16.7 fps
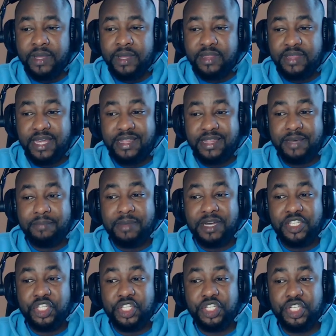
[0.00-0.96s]
"Then the
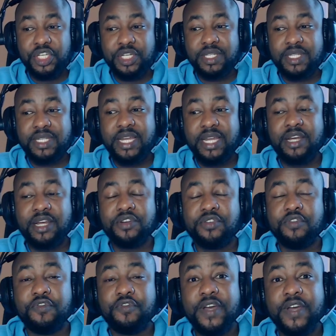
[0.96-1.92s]
magician said unto
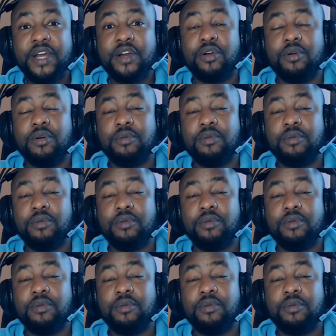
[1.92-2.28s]
Pharaoh,"